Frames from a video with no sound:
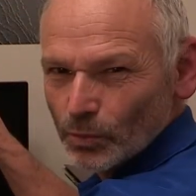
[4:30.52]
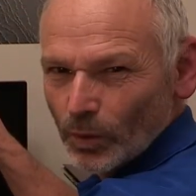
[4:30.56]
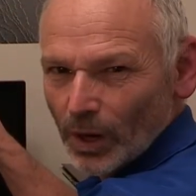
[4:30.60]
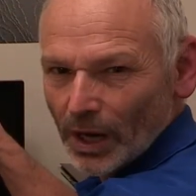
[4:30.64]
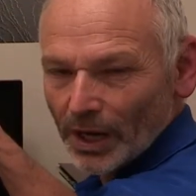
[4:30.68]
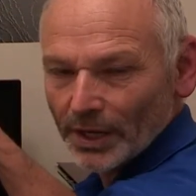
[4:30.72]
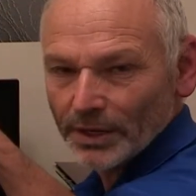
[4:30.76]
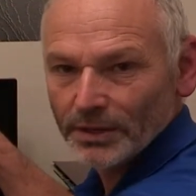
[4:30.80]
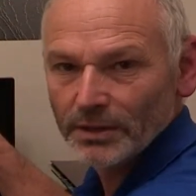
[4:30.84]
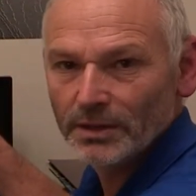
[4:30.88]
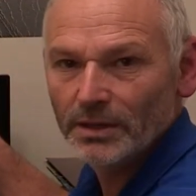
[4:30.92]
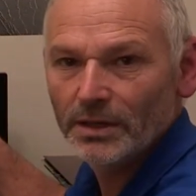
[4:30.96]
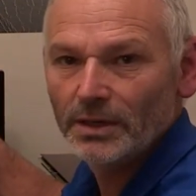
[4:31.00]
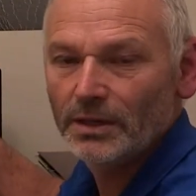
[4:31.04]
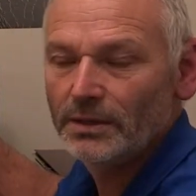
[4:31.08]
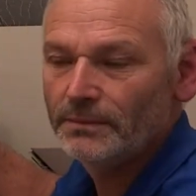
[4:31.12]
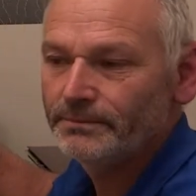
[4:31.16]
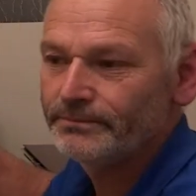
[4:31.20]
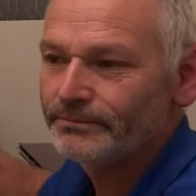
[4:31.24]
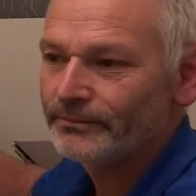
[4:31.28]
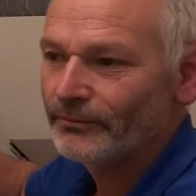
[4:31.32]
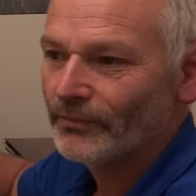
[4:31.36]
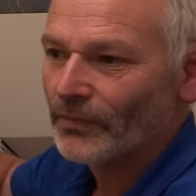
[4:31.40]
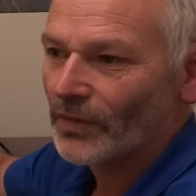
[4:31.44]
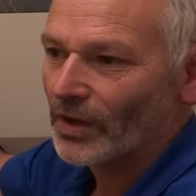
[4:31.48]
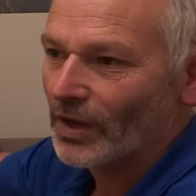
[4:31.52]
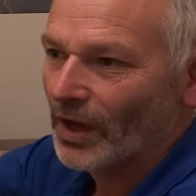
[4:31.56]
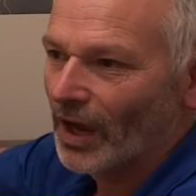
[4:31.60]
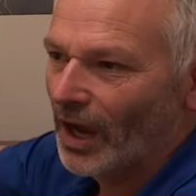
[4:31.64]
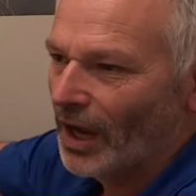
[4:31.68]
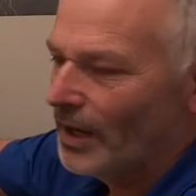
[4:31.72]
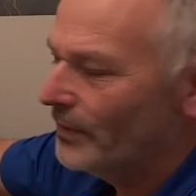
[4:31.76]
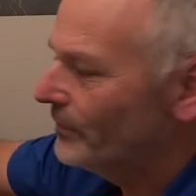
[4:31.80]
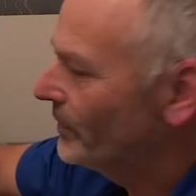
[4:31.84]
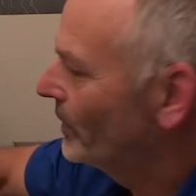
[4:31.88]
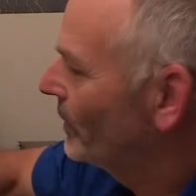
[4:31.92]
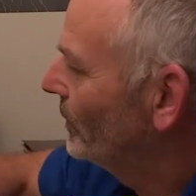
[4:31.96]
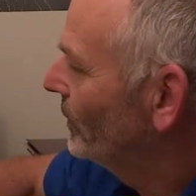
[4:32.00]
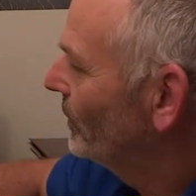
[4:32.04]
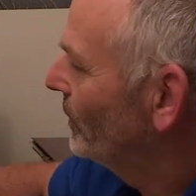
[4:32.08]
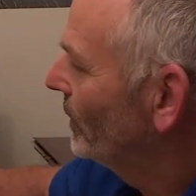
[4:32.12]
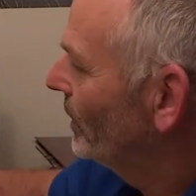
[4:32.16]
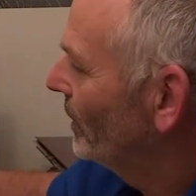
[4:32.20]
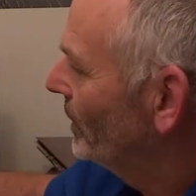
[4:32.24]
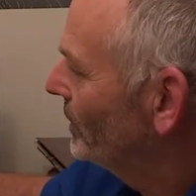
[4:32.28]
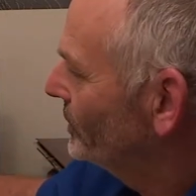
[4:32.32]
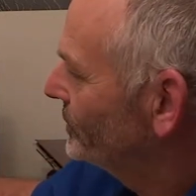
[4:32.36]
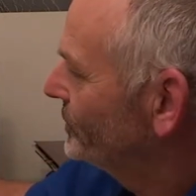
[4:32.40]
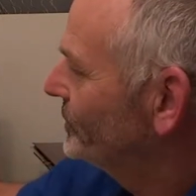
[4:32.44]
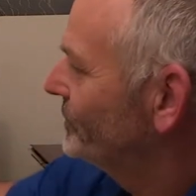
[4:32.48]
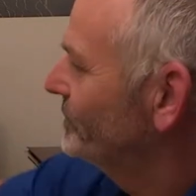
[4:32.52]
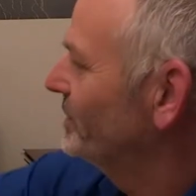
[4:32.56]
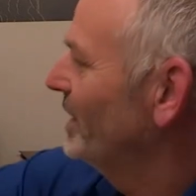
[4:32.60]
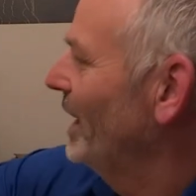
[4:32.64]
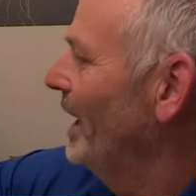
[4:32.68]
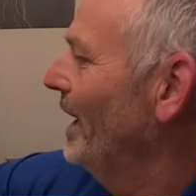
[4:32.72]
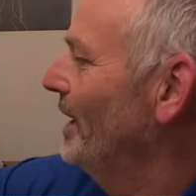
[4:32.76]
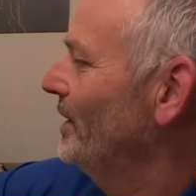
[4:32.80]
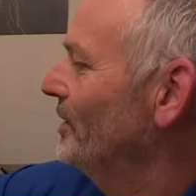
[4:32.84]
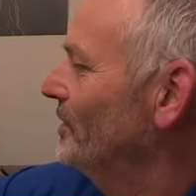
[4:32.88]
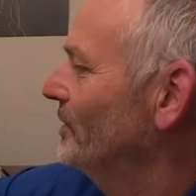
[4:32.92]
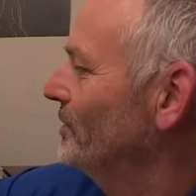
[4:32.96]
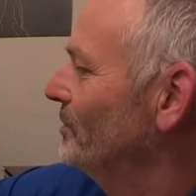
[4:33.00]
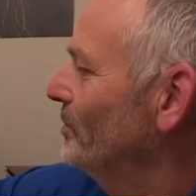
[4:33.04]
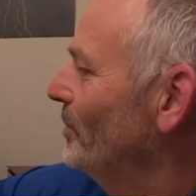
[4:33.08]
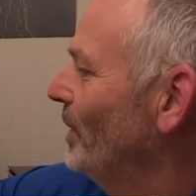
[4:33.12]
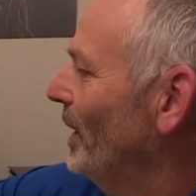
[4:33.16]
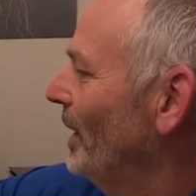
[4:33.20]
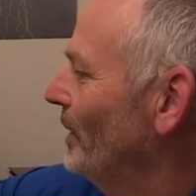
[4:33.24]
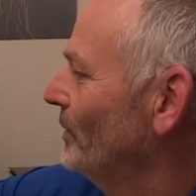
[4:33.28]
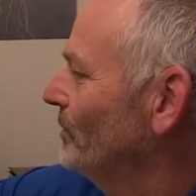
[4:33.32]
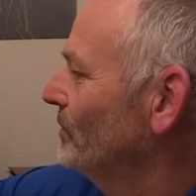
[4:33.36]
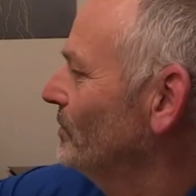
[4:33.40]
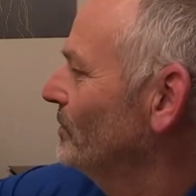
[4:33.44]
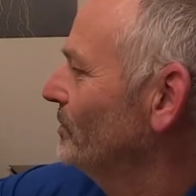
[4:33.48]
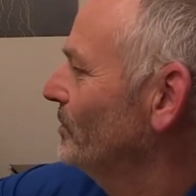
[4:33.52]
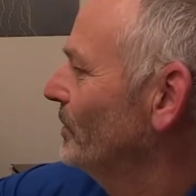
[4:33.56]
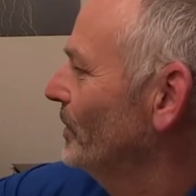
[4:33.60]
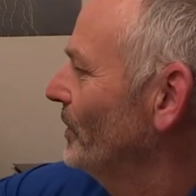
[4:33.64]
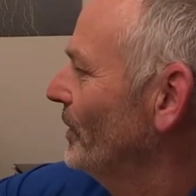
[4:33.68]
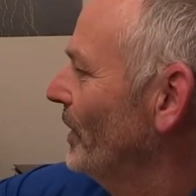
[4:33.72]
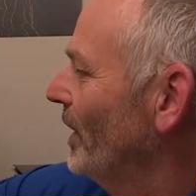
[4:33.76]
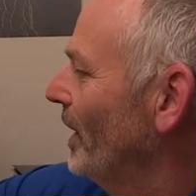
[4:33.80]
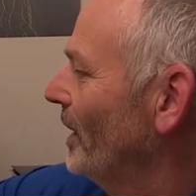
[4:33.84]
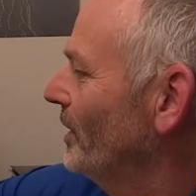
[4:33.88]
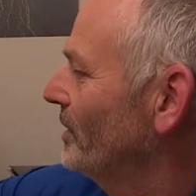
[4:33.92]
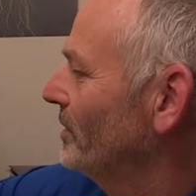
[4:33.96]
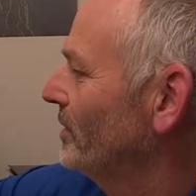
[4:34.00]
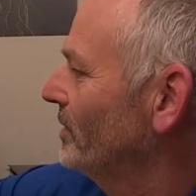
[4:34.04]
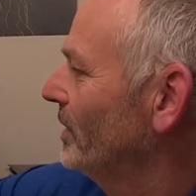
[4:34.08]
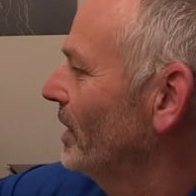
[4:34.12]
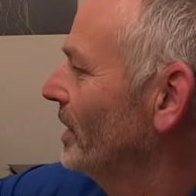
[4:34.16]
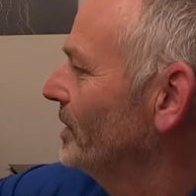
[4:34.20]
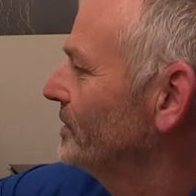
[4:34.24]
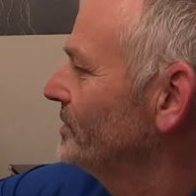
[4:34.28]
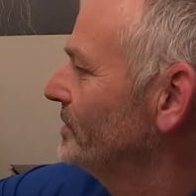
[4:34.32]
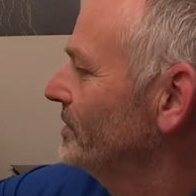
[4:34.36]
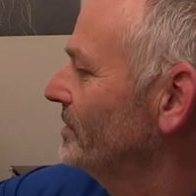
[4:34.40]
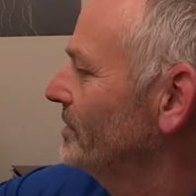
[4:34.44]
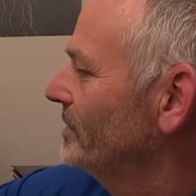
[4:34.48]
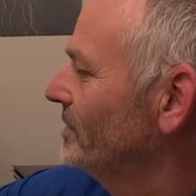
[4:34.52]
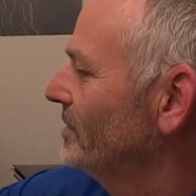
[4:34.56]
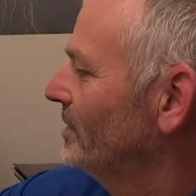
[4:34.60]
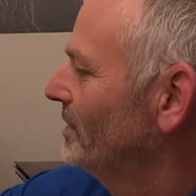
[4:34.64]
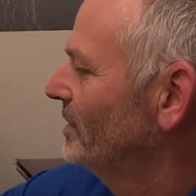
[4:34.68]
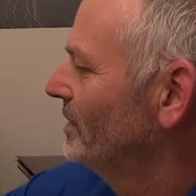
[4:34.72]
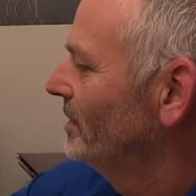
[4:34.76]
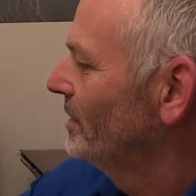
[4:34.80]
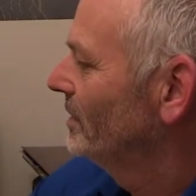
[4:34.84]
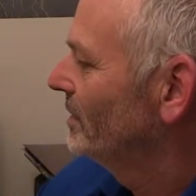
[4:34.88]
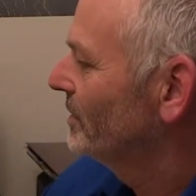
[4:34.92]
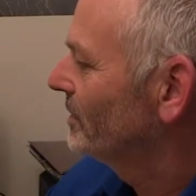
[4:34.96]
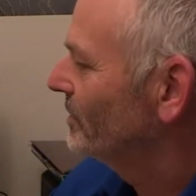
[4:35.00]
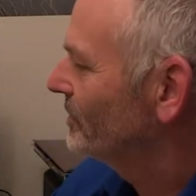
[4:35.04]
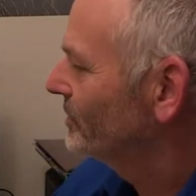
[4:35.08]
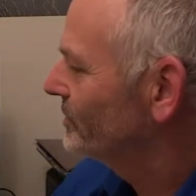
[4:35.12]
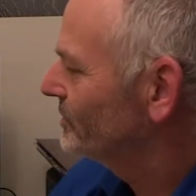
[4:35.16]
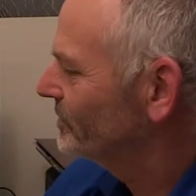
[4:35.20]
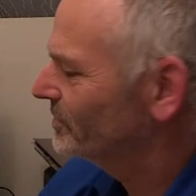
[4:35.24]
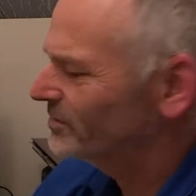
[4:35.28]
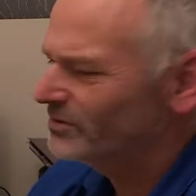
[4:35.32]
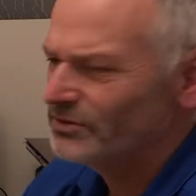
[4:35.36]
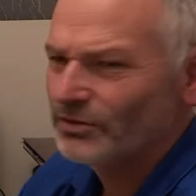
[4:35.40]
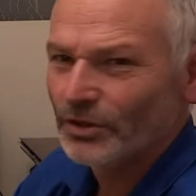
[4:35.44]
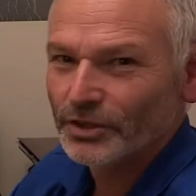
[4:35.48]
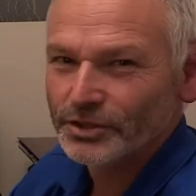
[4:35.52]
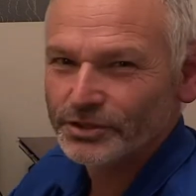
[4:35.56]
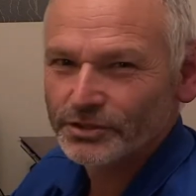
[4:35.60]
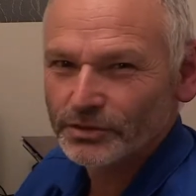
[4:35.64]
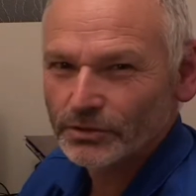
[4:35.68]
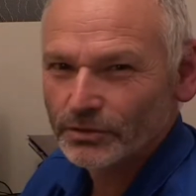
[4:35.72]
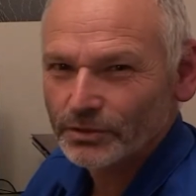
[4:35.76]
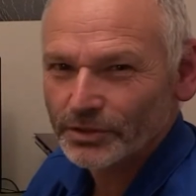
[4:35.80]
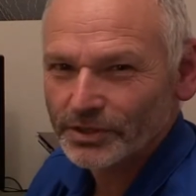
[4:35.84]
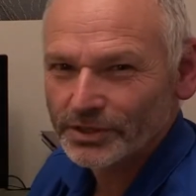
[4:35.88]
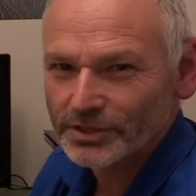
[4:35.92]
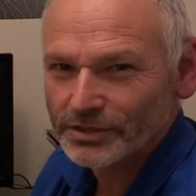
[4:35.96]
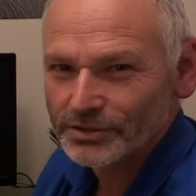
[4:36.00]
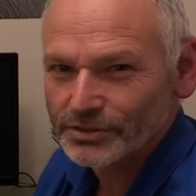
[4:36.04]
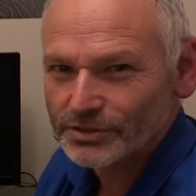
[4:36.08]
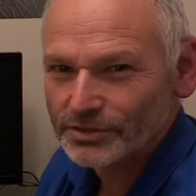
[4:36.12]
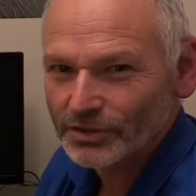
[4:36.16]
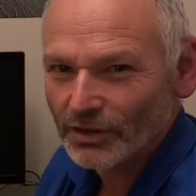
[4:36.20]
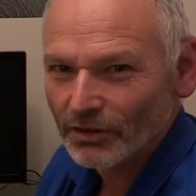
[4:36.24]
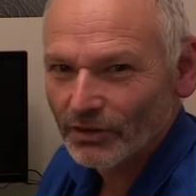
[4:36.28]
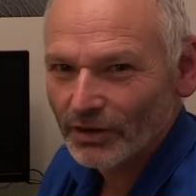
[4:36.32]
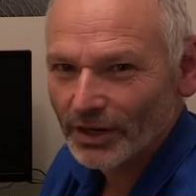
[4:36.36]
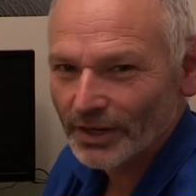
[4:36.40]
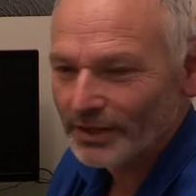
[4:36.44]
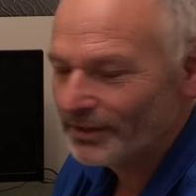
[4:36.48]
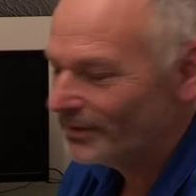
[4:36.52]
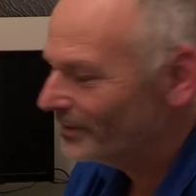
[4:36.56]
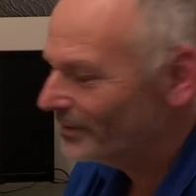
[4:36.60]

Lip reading: one over a standard panel without glass in it because it's nice to look inside,